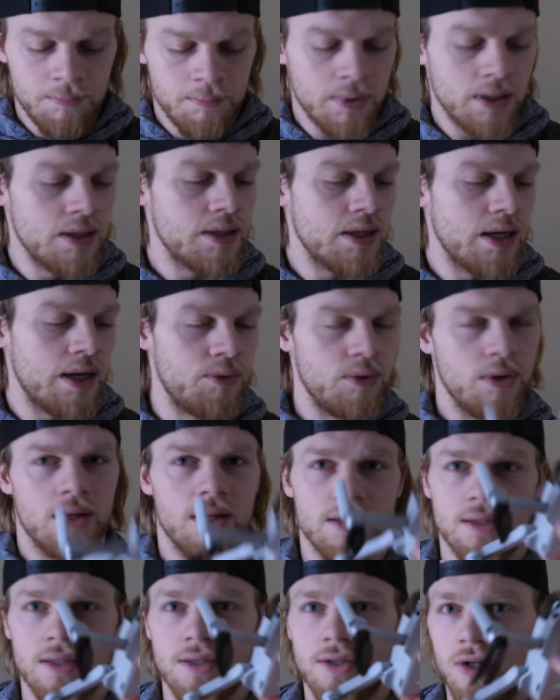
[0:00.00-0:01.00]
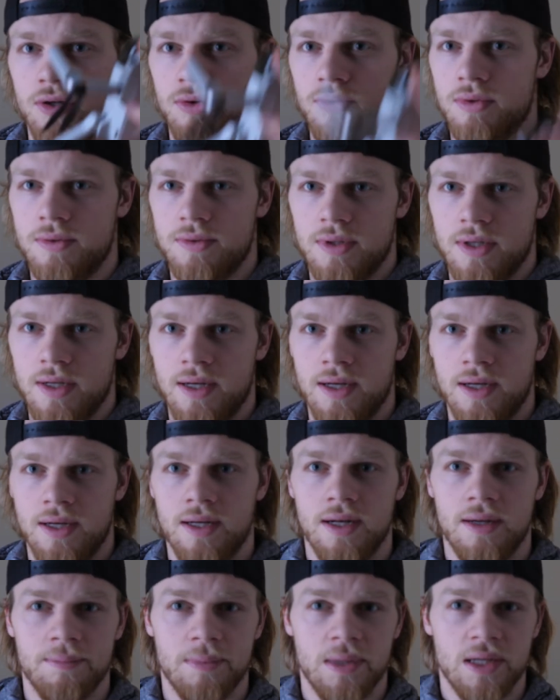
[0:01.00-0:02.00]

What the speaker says: But I really like the drone, and I'm